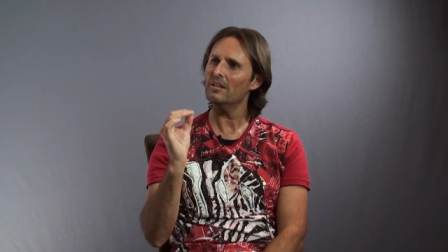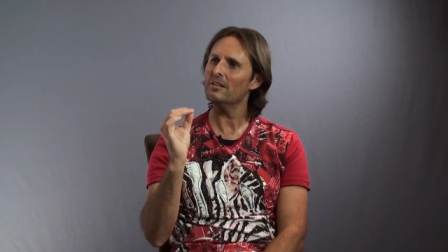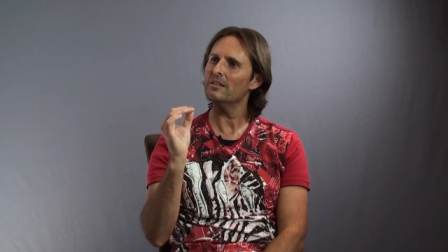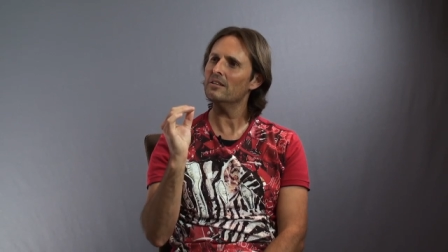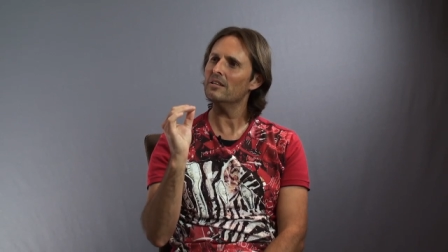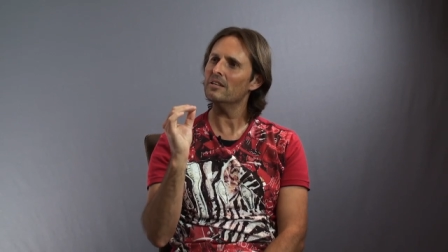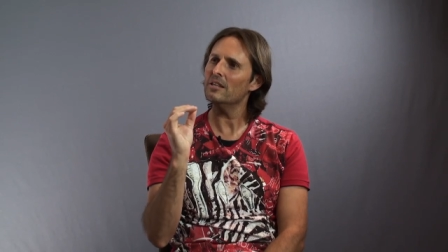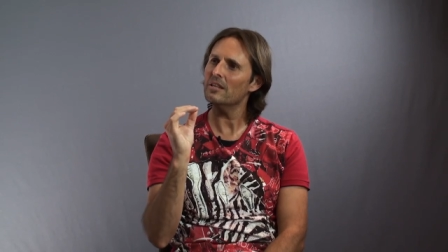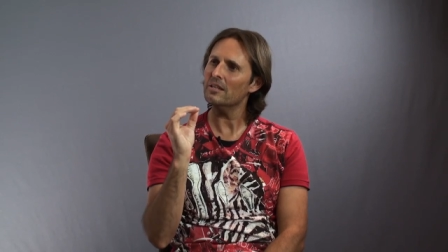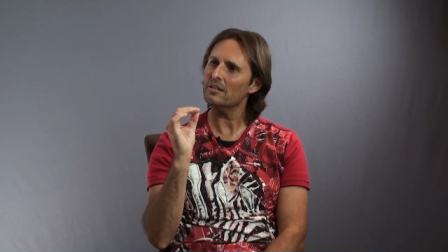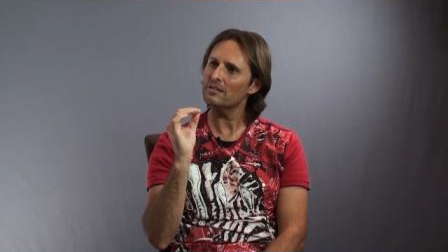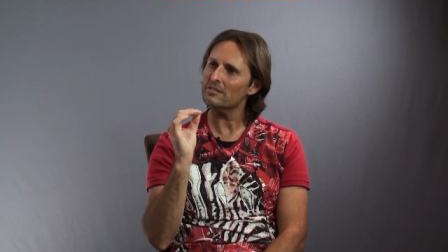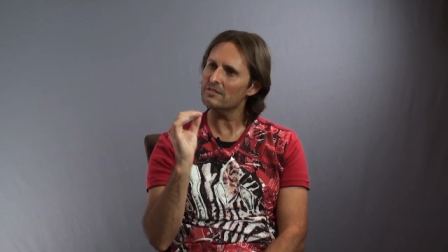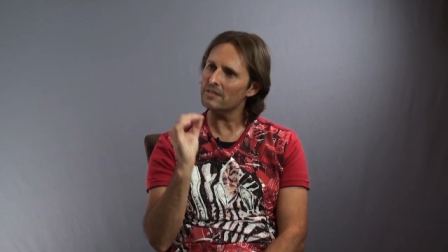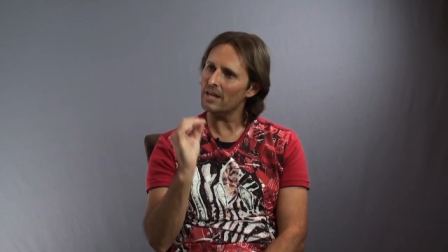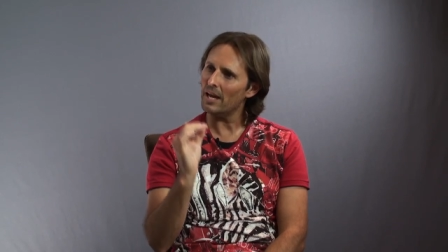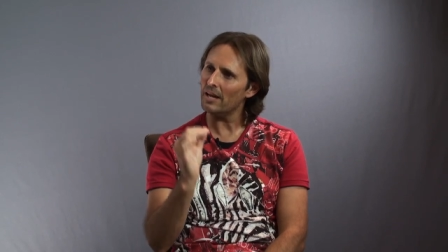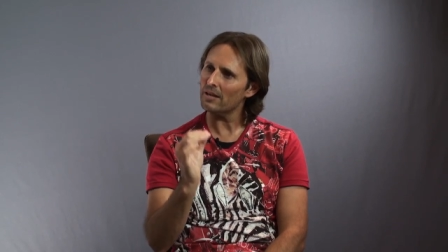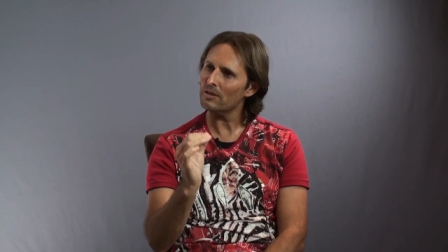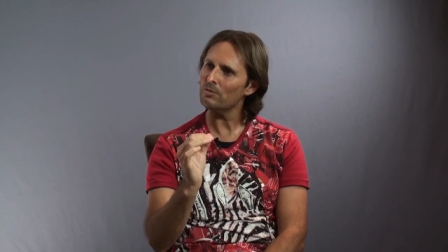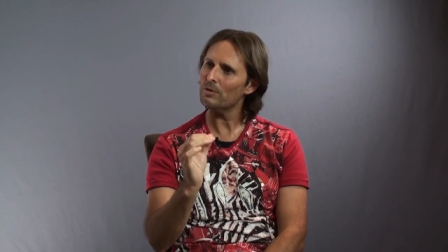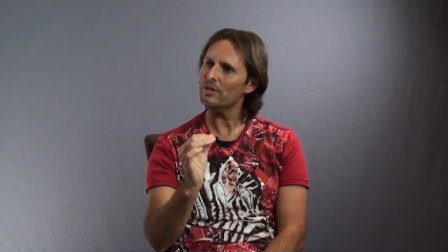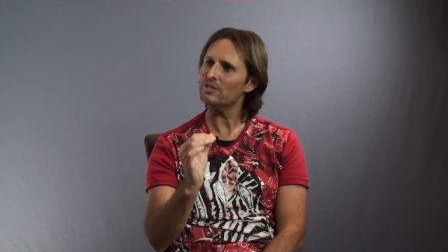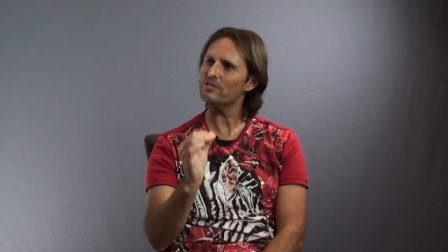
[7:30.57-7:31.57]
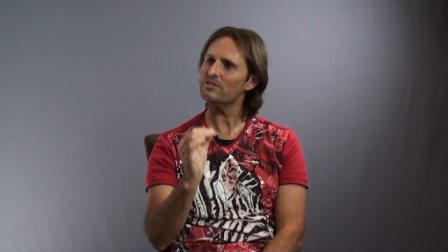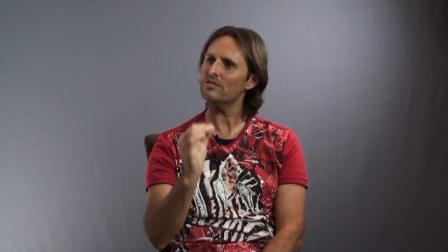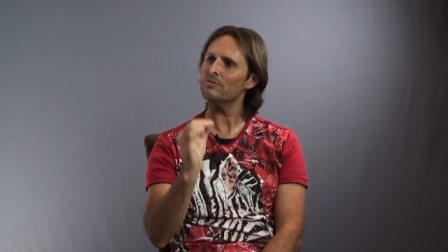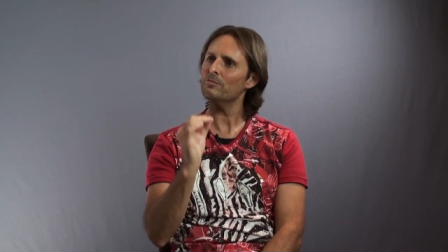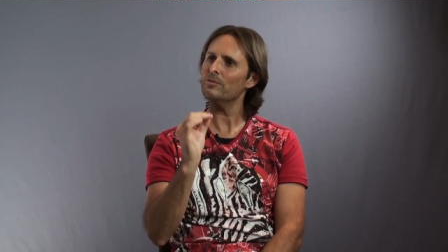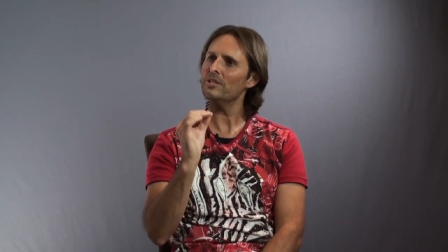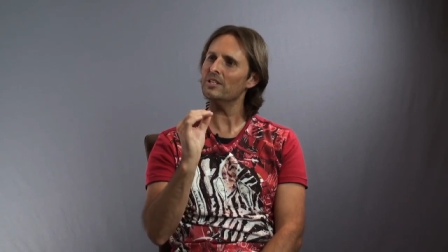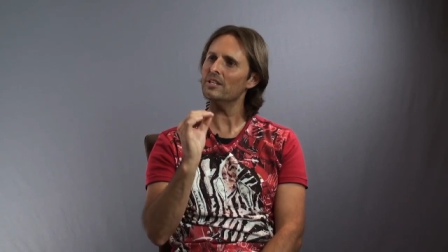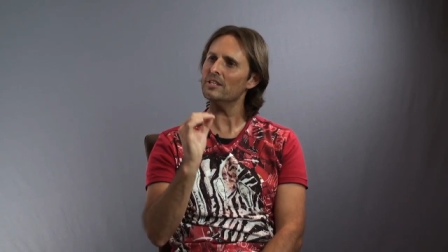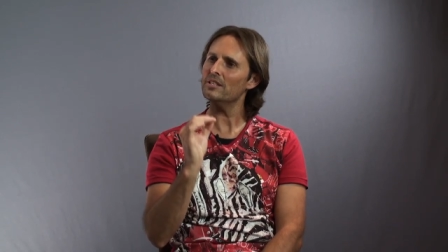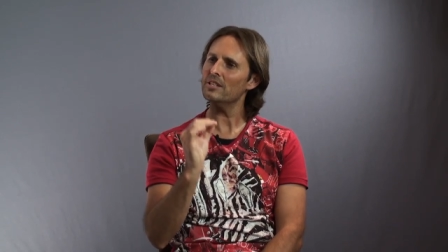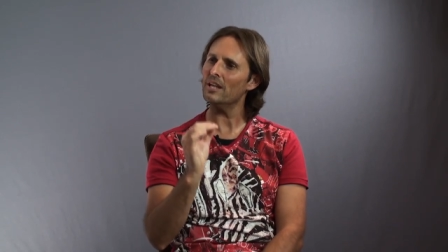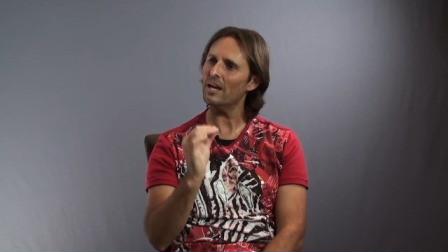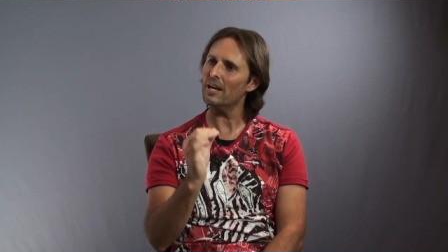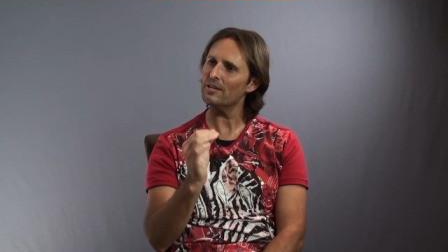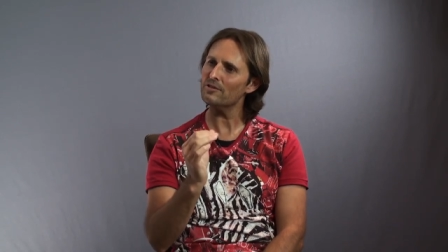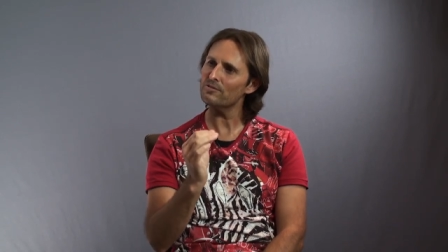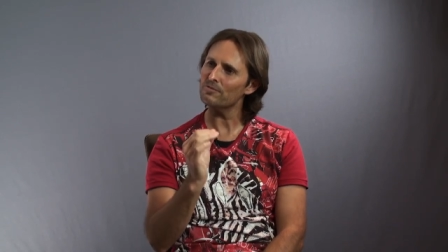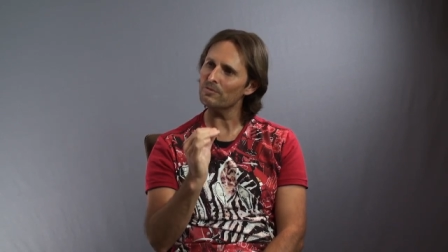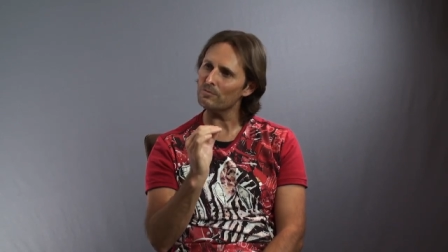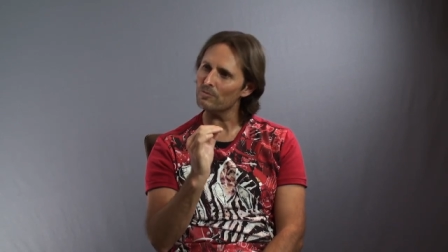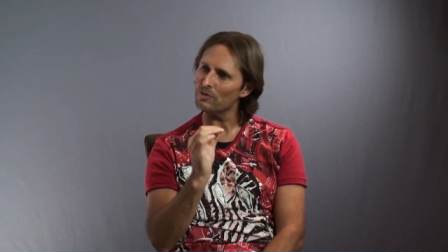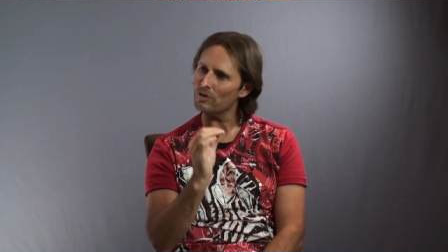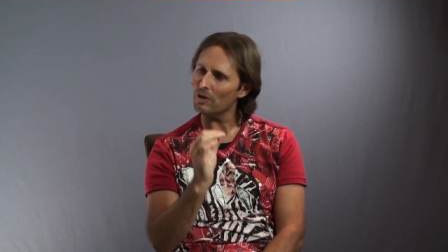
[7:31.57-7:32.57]
the exact question we need to
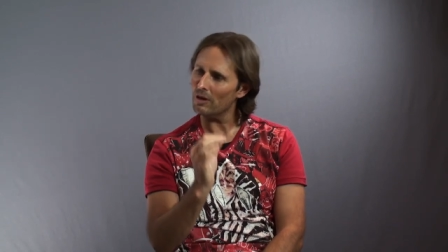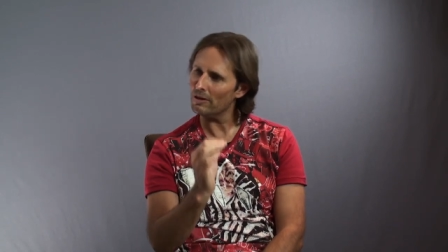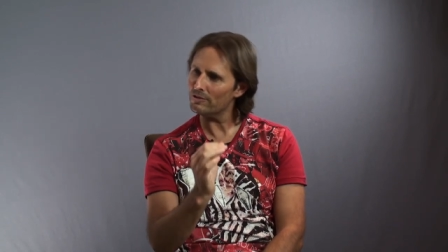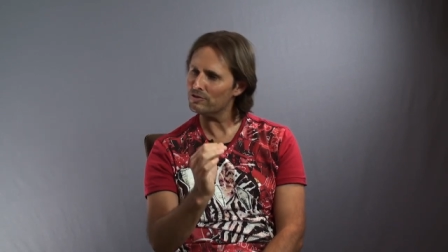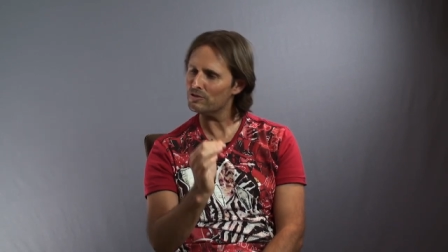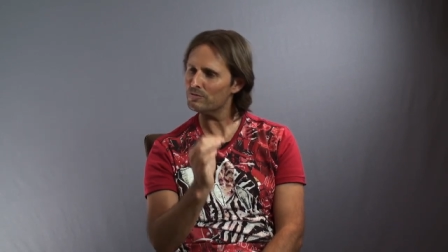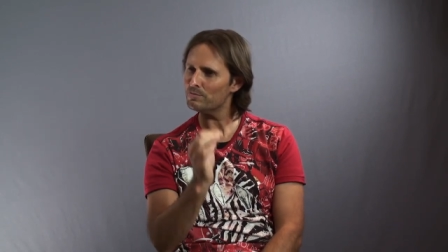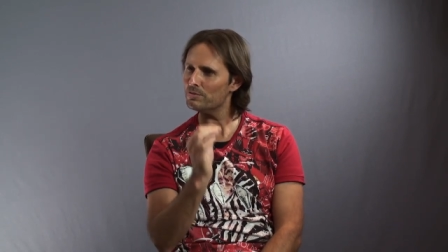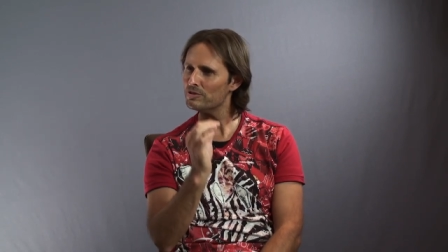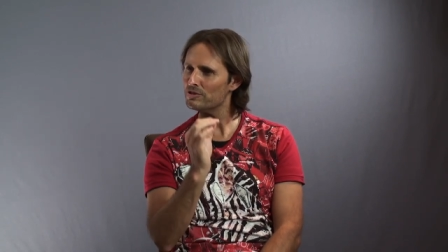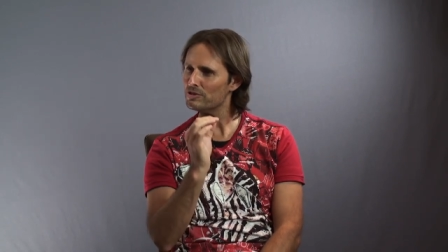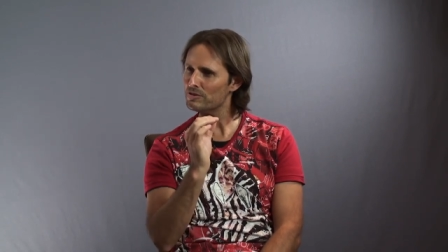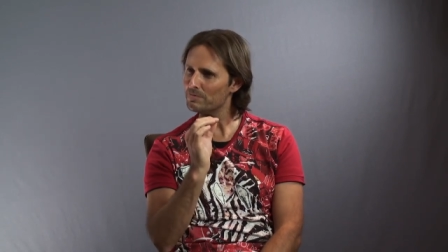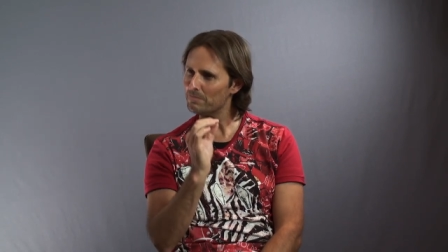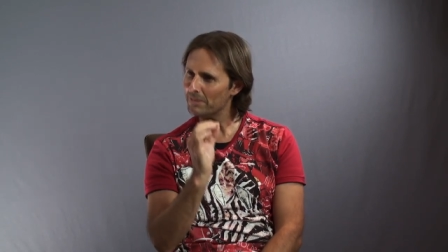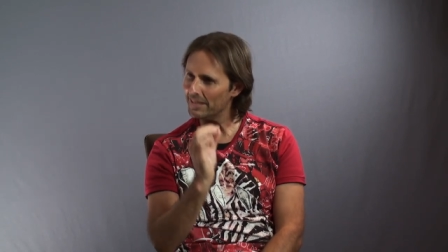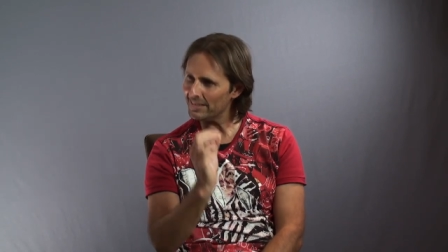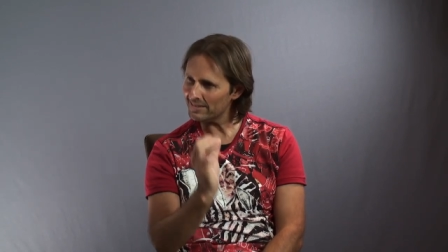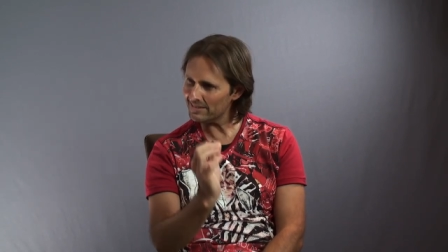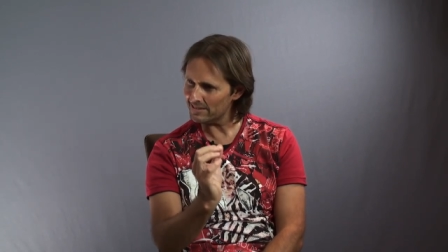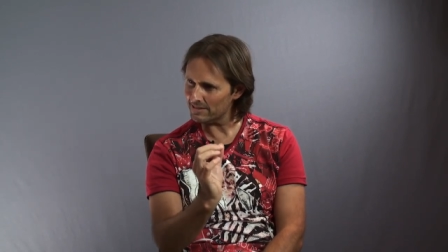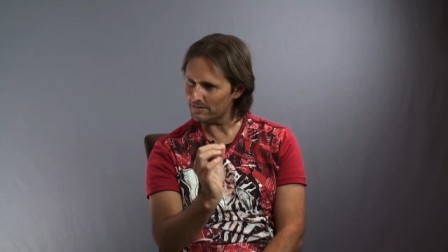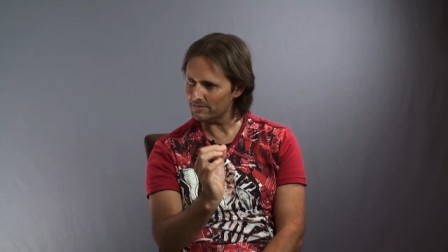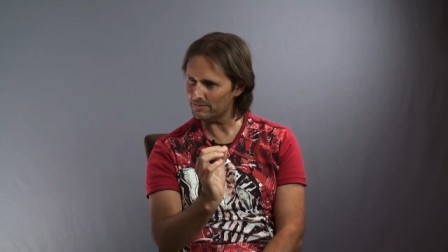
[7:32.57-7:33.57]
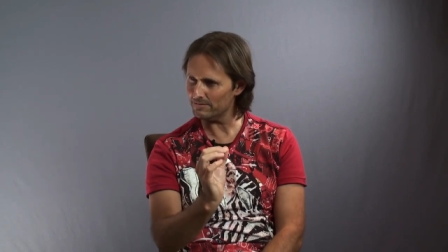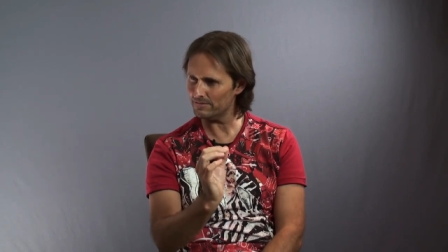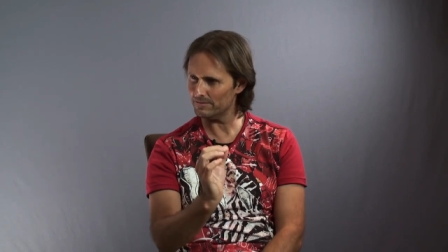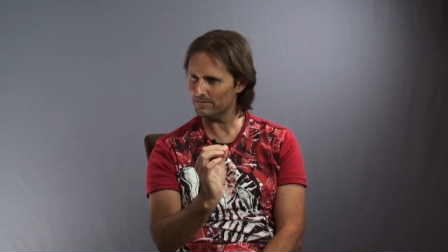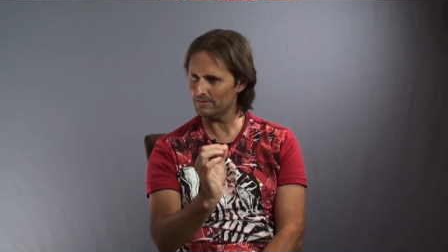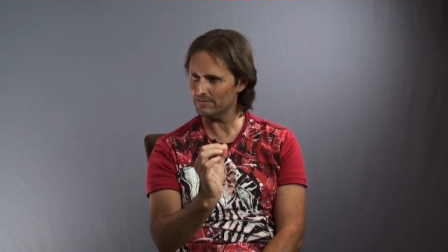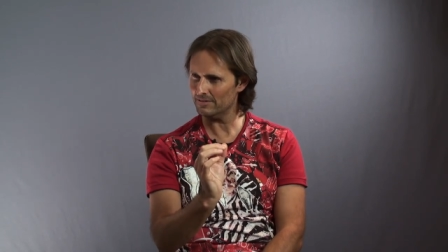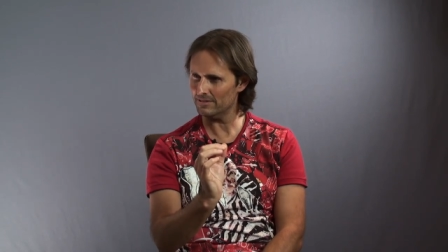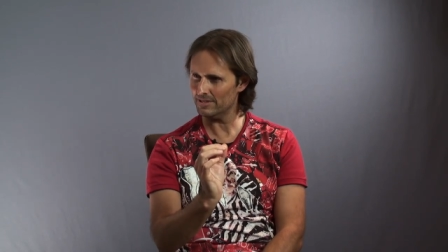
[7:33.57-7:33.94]
ask from God's perspective.